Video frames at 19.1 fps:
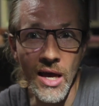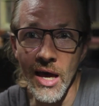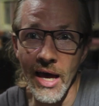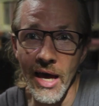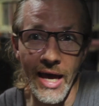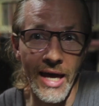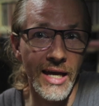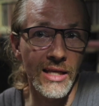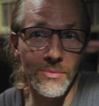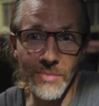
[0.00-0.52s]

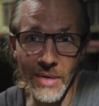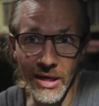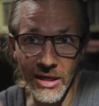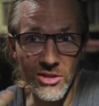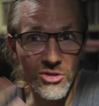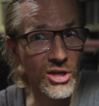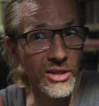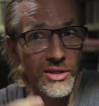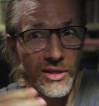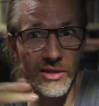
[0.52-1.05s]
and my
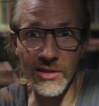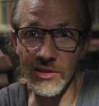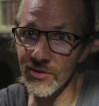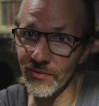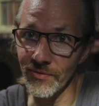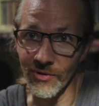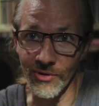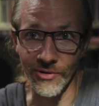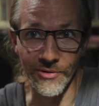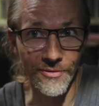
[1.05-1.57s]
channel is
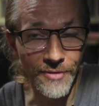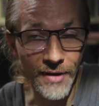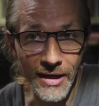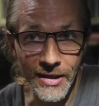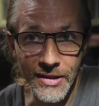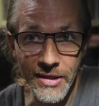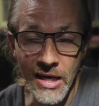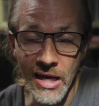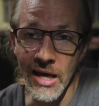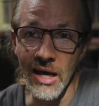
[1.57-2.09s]
for fun.